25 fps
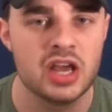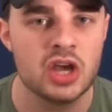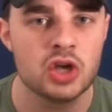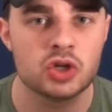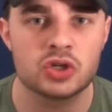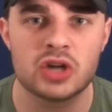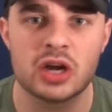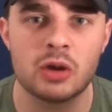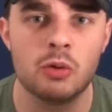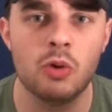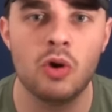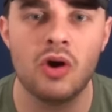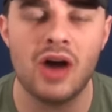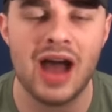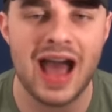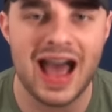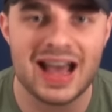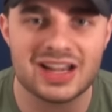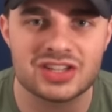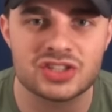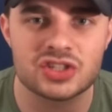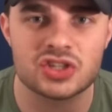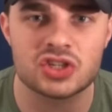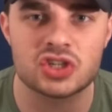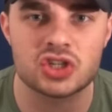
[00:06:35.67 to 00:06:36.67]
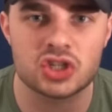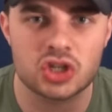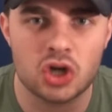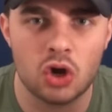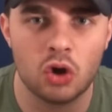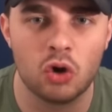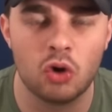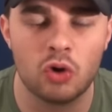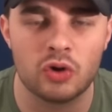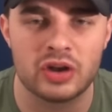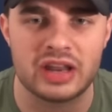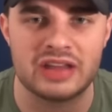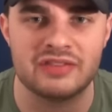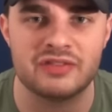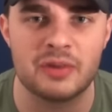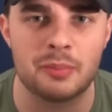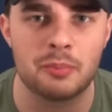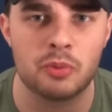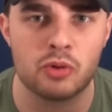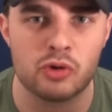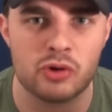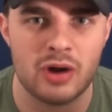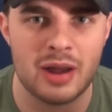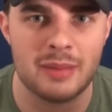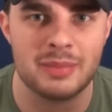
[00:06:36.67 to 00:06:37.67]
Drinkwater hasn't scored in the
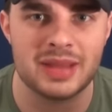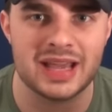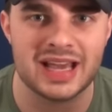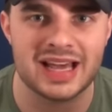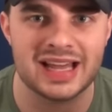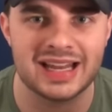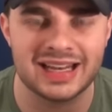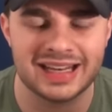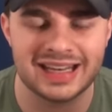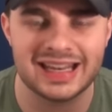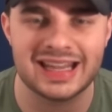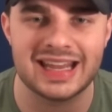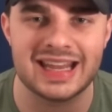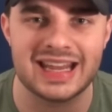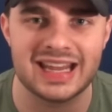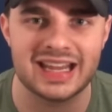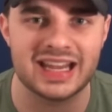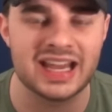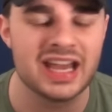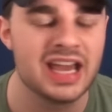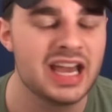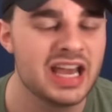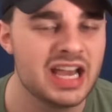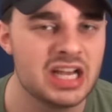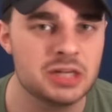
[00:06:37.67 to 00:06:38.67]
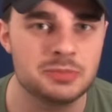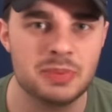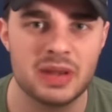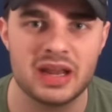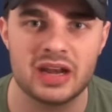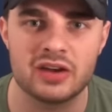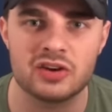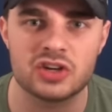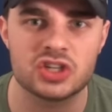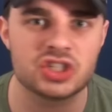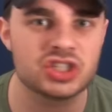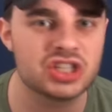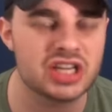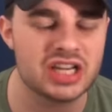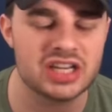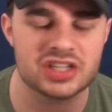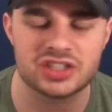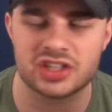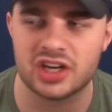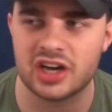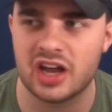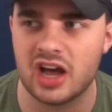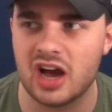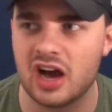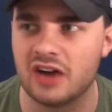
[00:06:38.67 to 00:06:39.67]
Premier League. He's been there a season
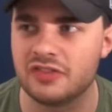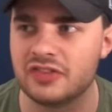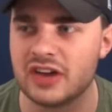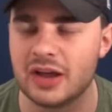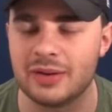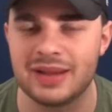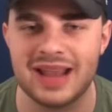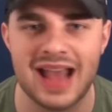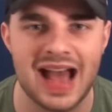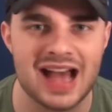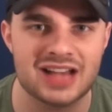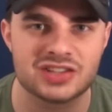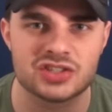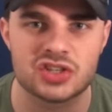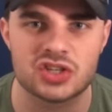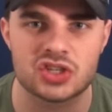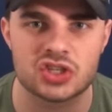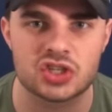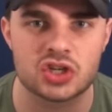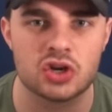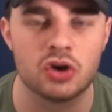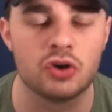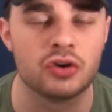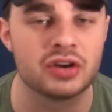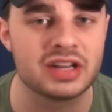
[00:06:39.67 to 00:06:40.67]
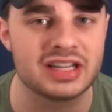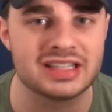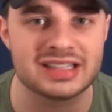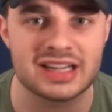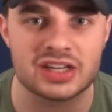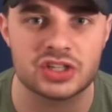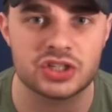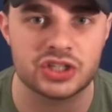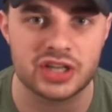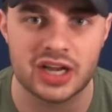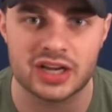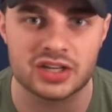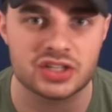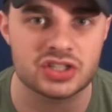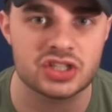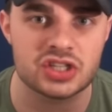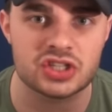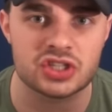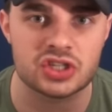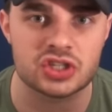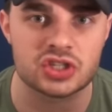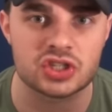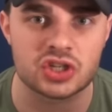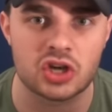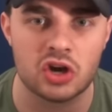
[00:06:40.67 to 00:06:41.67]
and a half now, he hasn't scored. He's had chances
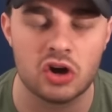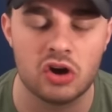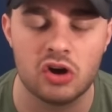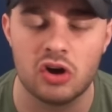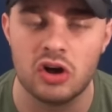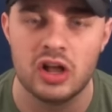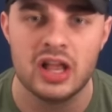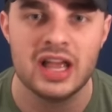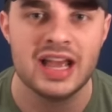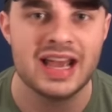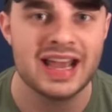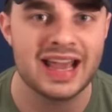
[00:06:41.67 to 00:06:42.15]
to score.